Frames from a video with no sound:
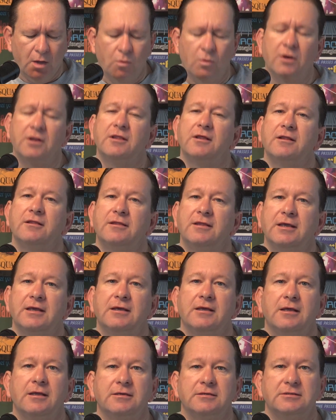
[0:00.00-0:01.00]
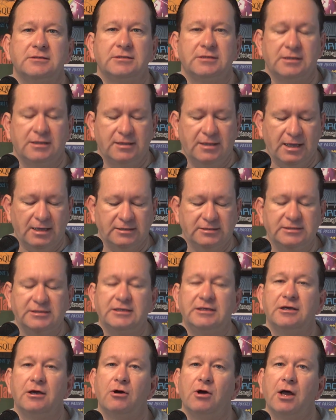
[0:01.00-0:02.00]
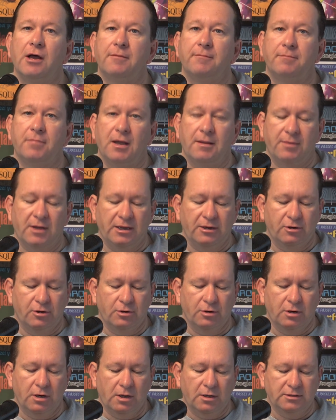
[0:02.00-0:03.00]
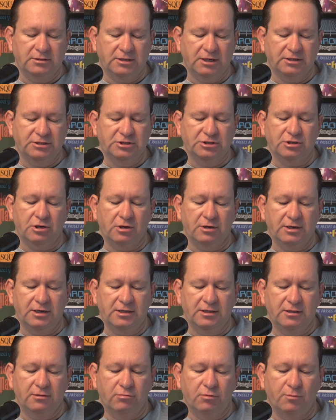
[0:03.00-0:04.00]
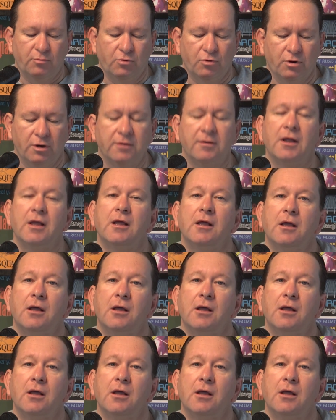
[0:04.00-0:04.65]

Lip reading: One of the things that CEO Bob Iger touched on in the report